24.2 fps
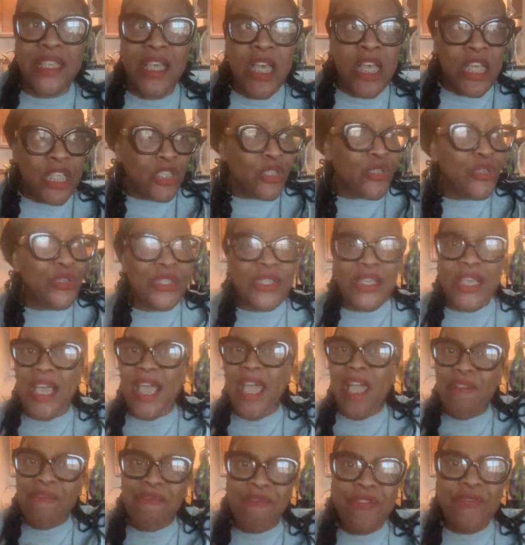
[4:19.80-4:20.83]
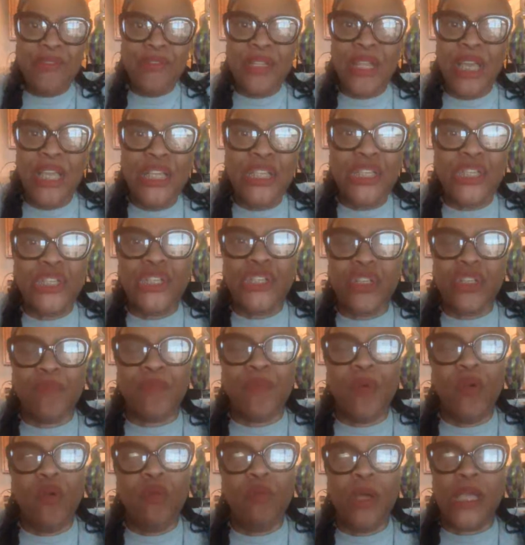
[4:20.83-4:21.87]
So you say every relationship, oh
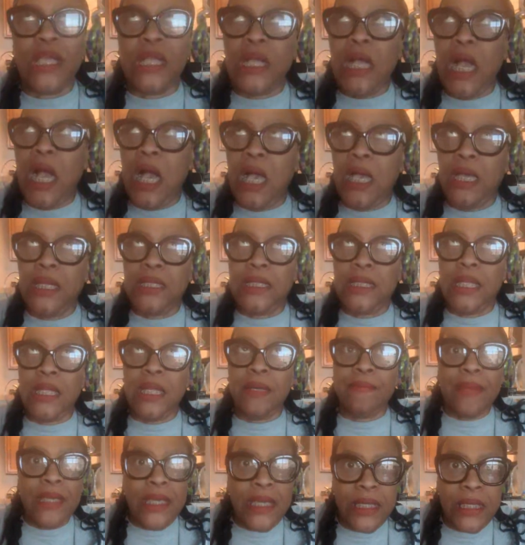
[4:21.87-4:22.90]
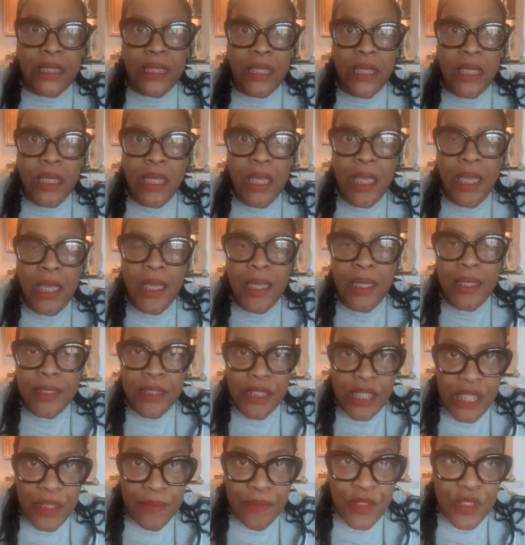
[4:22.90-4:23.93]
my God, that I'm in
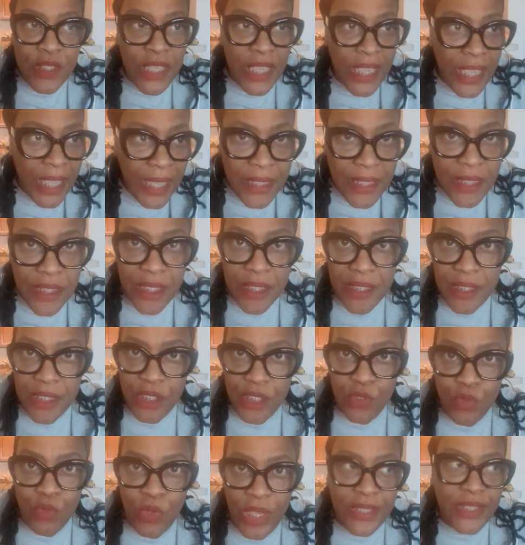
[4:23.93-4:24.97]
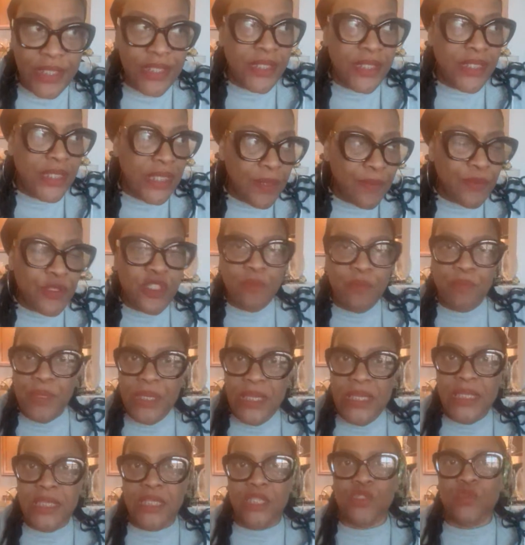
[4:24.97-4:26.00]
seems to end this way, seems to be
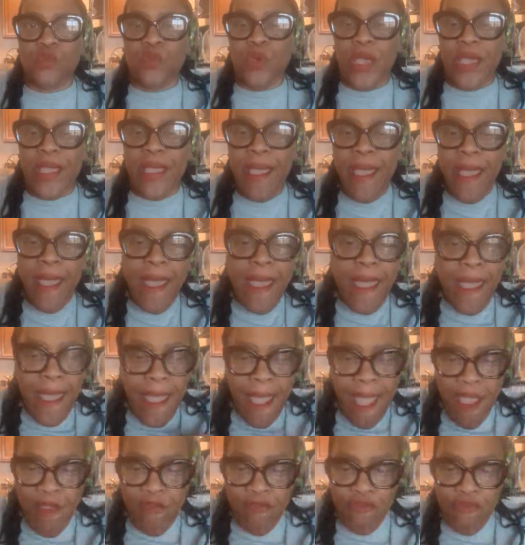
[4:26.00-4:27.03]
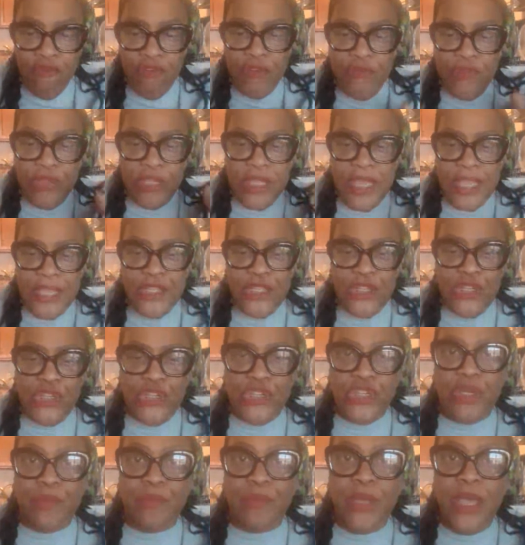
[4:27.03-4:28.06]
this way. Every
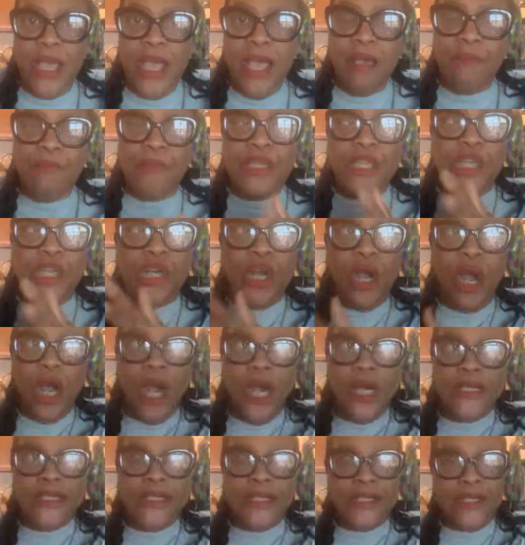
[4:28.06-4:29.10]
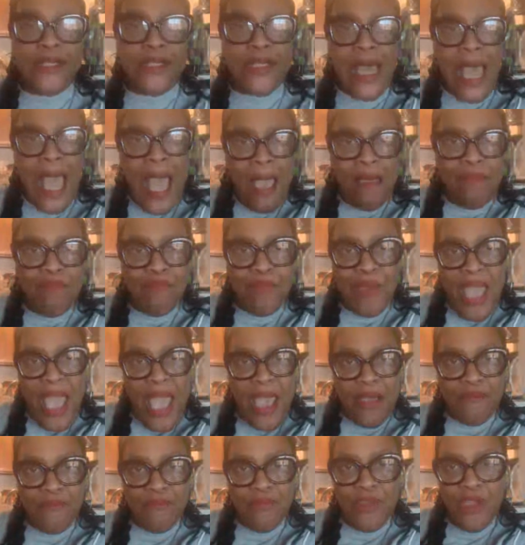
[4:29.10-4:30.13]
relationship, because that bad
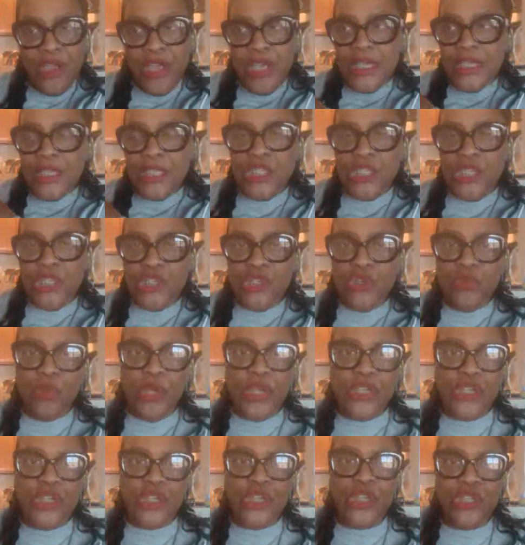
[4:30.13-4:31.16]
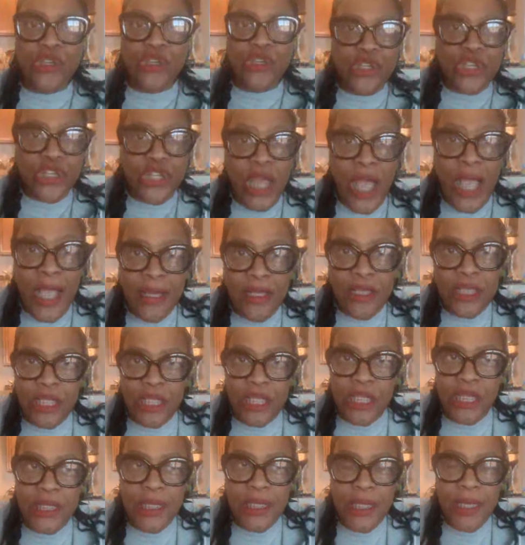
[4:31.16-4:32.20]
situation in your
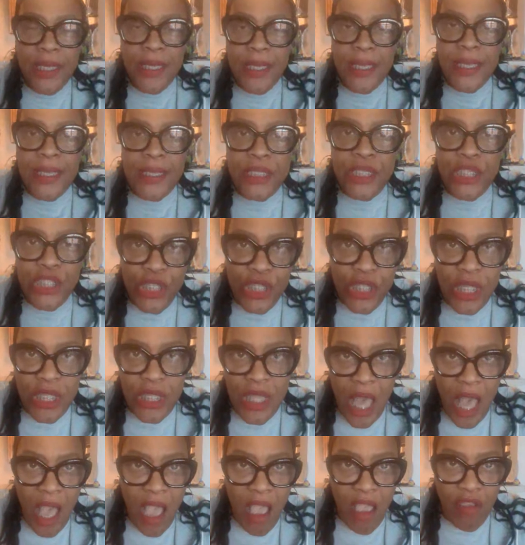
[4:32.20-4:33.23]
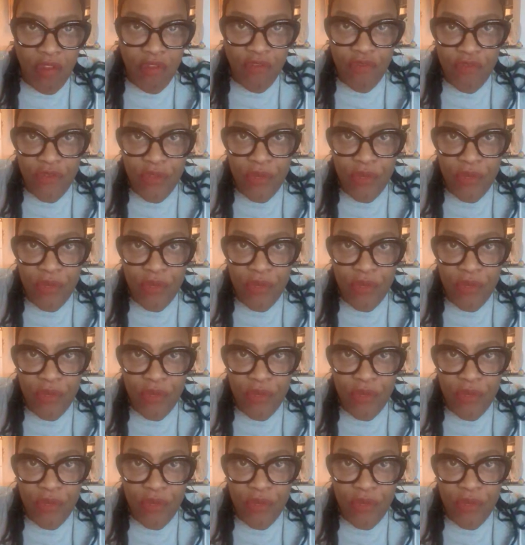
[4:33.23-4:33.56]
childhood is still alive.